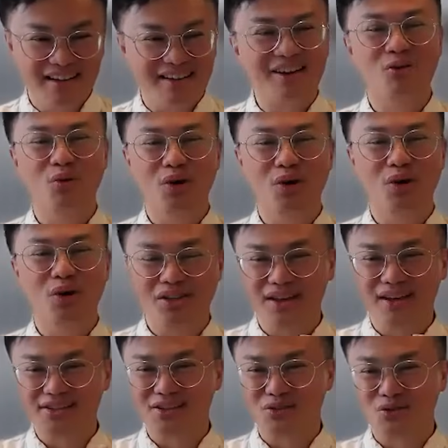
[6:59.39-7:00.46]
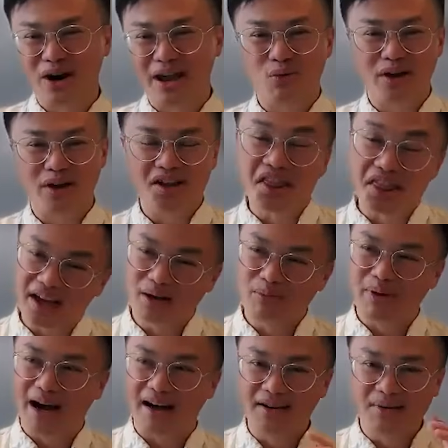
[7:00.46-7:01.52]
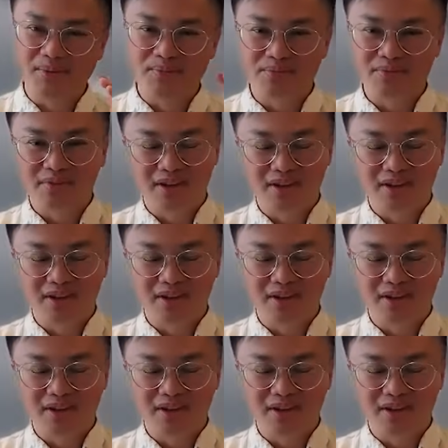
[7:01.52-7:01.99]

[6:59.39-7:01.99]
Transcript: Like, what do you think is the right way to think about,